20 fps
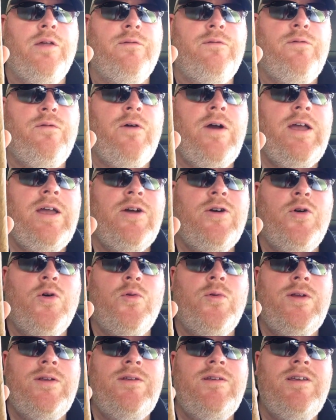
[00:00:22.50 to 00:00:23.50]
Frank
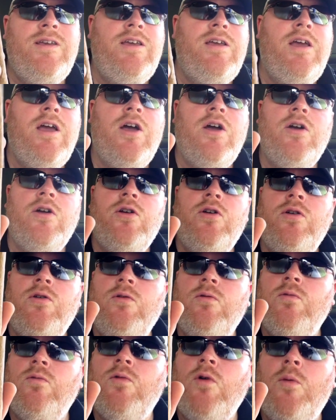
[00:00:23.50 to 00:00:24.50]
Correnti
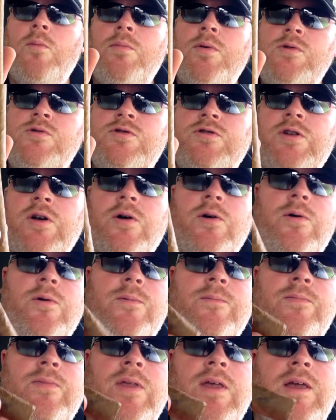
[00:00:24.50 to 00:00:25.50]
Robusto.
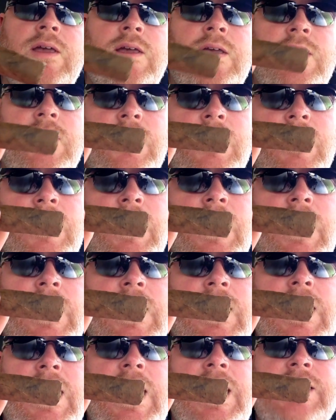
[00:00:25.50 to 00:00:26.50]
Hey
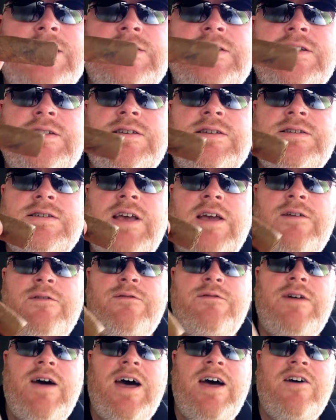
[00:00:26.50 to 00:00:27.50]
guys, this is a
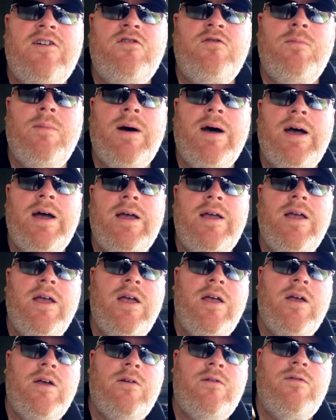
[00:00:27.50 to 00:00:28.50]
5 by
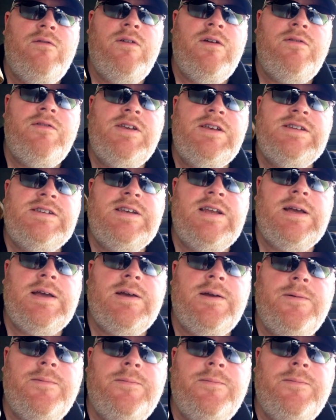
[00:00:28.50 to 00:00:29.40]
50 stick.